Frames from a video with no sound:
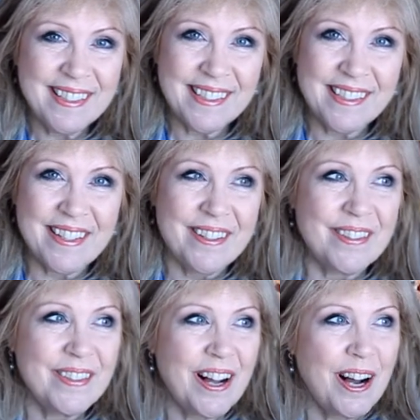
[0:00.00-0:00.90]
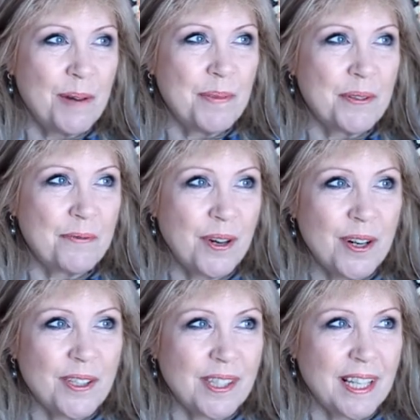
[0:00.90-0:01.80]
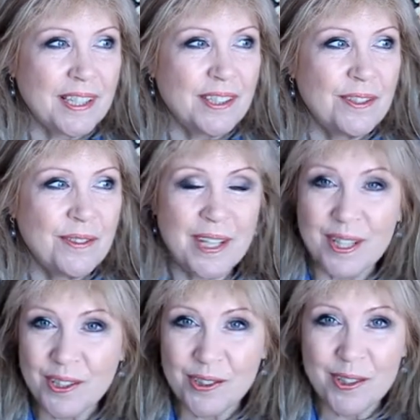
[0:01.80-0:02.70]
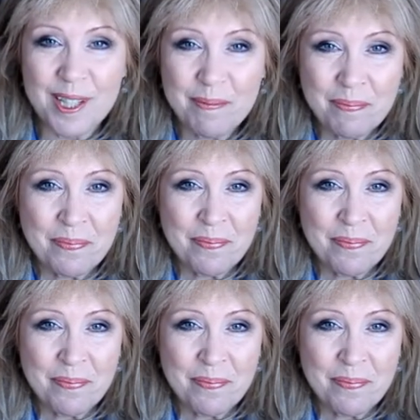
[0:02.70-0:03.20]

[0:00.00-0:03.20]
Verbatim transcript: so uh, but first let's do the history